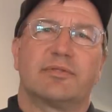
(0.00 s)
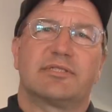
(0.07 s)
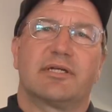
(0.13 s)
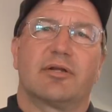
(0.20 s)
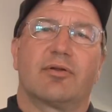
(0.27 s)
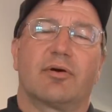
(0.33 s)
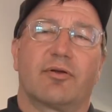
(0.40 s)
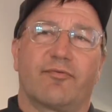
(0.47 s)

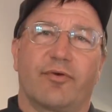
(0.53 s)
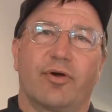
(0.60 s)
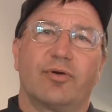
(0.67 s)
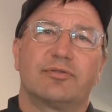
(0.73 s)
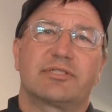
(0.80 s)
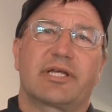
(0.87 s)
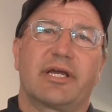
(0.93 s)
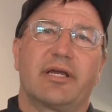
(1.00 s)
seen a lot of
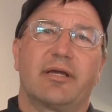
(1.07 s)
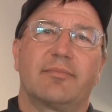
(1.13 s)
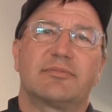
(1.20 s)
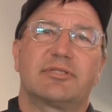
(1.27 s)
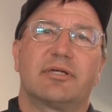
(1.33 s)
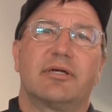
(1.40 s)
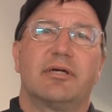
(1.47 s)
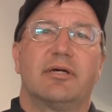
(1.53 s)
phone
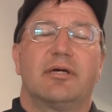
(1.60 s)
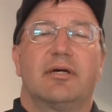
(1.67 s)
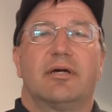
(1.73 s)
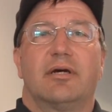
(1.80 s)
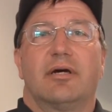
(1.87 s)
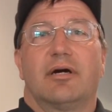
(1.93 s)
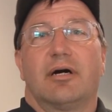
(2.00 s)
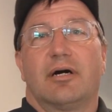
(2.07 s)
scams,
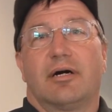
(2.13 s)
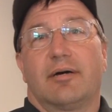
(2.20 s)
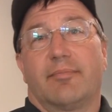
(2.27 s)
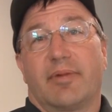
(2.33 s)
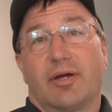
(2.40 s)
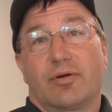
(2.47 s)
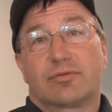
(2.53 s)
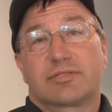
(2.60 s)
uh,
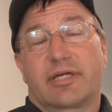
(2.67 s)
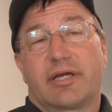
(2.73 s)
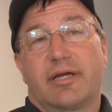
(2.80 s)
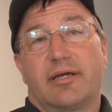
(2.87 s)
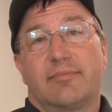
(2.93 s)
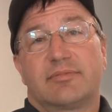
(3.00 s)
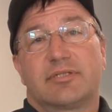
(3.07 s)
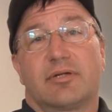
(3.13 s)
mail
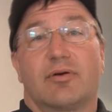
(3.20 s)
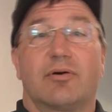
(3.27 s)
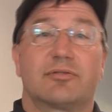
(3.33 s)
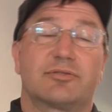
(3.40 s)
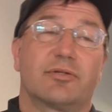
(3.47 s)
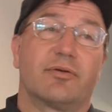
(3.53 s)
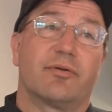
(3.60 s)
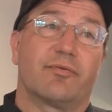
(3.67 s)
scams, and
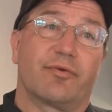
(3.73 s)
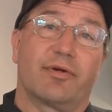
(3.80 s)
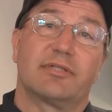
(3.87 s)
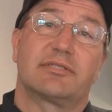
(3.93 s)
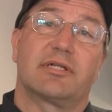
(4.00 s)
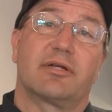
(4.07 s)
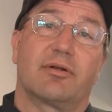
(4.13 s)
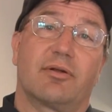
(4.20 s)
also
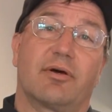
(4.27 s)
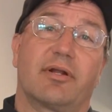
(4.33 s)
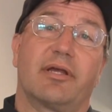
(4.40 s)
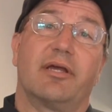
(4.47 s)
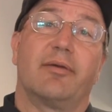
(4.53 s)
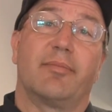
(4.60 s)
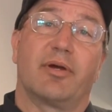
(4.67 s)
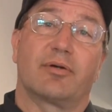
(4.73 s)
recently a lot of
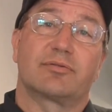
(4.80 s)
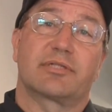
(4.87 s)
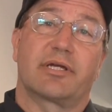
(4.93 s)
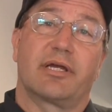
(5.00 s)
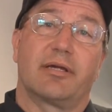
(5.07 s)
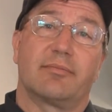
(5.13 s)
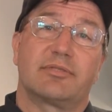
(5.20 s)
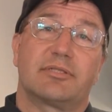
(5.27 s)
email
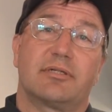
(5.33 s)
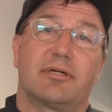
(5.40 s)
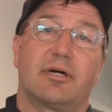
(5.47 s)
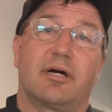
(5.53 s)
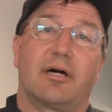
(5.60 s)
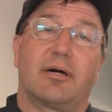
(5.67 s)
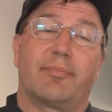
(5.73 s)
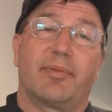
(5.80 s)
scams.
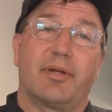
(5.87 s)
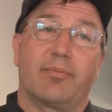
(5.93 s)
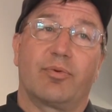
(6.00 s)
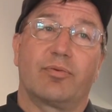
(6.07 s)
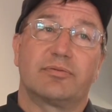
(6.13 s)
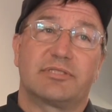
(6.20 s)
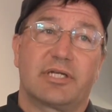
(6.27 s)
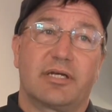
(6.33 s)
Uh,
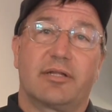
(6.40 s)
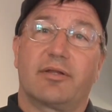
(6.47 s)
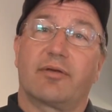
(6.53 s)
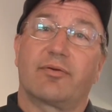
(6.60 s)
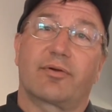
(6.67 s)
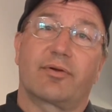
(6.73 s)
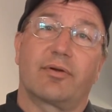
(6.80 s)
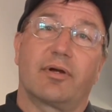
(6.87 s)
people saying
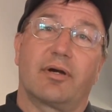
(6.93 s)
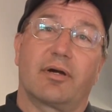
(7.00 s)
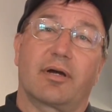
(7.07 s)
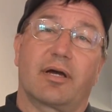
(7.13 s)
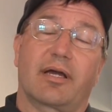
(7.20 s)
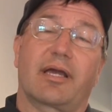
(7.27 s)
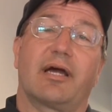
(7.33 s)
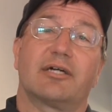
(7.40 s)
their uh,
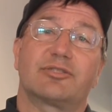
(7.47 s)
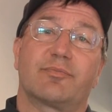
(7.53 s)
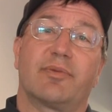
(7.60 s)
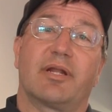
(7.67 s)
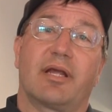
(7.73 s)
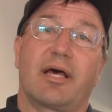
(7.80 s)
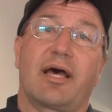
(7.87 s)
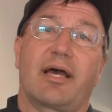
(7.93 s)
accounts
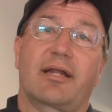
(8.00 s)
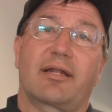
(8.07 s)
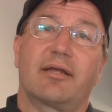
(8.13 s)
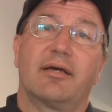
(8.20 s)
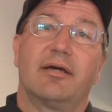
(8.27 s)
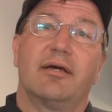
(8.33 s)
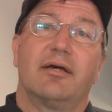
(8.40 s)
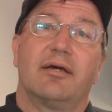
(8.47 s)
been hacked,
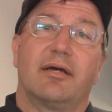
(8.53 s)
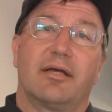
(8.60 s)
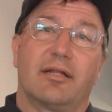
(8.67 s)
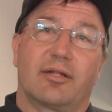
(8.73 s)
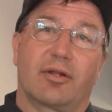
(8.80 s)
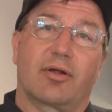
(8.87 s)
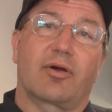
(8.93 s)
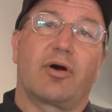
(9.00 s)

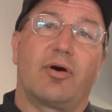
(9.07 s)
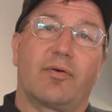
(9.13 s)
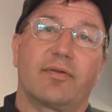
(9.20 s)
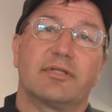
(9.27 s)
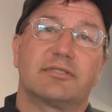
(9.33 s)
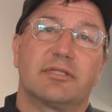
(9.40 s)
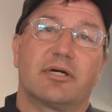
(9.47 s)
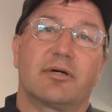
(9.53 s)
and to call
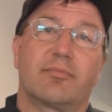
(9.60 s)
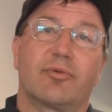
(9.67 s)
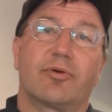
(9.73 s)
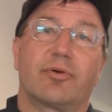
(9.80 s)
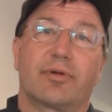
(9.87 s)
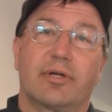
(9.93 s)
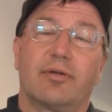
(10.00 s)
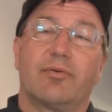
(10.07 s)
this
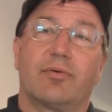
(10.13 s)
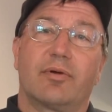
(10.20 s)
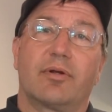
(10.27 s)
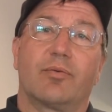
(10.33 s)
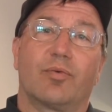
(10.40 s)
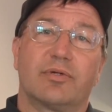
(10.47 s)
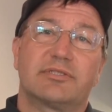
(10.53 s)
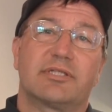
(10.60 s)
number or get on
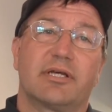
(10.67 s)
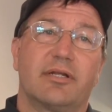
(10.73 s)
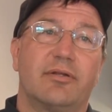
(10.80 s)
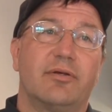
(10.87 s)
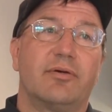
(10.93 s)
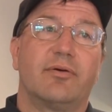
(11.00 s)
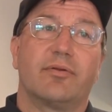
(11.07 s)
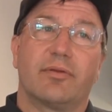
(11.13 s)
it. Once they
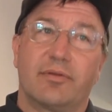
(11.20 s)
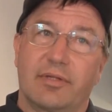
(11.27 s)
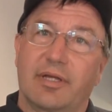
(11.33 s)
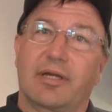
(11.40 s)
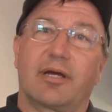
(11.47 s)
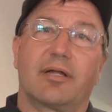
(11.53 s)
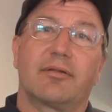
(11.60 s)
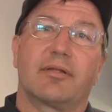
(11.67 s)
do,
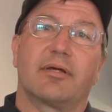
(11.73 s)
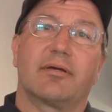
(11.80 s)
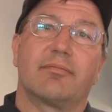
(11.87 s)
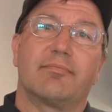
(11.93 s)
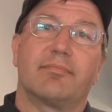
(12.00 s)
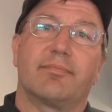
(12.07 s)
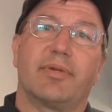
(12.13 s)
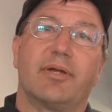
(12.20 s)
they got the
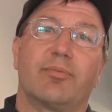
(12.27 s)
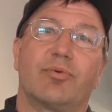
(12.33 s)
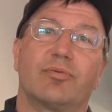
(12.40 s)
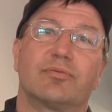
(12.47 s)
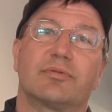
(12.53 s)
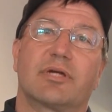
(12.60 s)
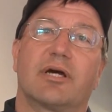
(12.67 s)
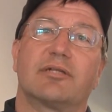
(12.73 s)

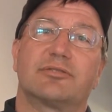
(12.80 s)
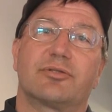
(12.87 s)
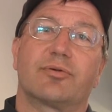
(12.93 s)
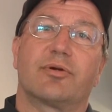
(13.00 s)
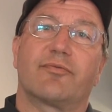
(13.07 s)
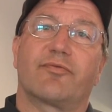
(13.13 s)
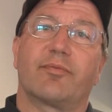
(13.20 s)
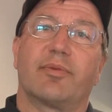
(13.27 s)
people got
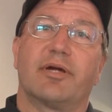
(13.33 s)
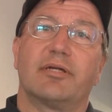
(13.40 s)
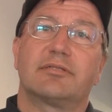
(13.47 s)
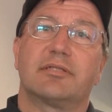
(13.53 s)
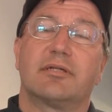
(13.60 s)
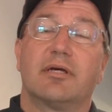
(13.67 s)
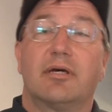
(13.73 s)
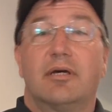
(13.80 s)
their
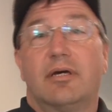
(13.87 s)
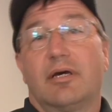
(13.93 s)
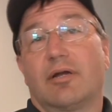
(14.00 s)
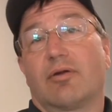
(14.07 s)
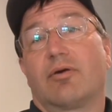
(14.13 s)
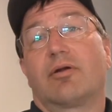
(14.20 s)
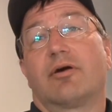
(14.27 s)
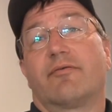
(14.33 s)
information.
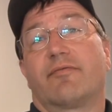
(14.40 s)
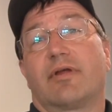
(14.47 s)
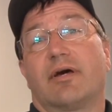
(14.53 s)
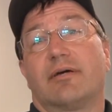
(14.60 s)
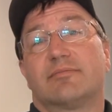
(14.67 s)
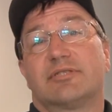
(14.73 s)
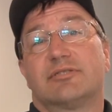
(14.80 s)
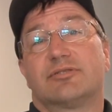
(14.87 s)
And a lot of
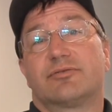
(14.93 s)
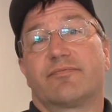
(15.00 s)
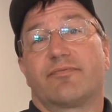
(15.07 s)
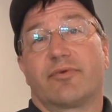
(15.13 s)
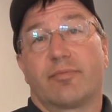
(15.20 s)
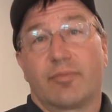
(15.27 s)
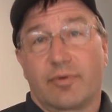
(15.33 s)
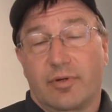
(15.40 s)
times it's
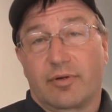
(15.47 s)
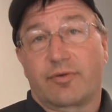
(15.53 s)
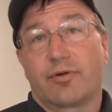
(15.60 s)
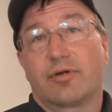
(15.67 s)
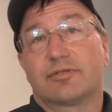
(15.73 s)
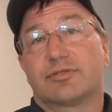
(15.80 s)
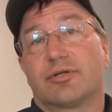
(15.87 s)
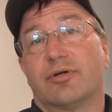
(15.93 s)
from
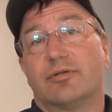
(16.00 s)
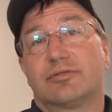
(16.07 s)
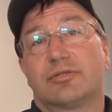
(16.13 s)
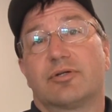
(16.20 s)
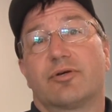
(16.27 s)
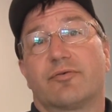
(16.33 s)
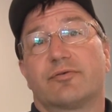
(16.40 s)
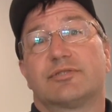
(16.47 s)
across the
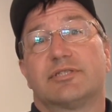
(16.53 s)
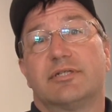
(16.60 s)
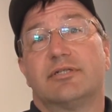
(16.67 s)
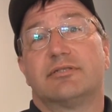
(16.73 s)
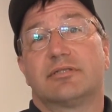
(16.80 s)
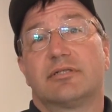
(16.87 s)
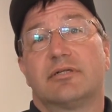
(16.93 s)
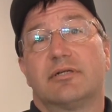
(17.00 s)
ocean,
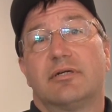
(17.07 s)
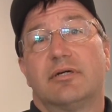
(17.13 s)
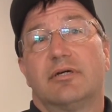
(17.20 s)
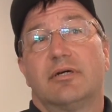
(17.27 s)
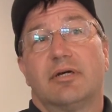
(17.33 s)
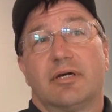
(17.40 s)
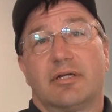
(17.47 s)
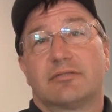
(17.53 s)
overseas,
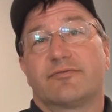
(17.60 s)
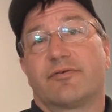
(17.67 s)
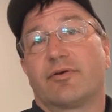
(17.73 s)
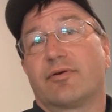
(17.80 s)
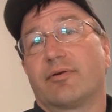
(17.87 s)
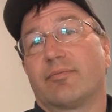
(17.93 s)
and it's very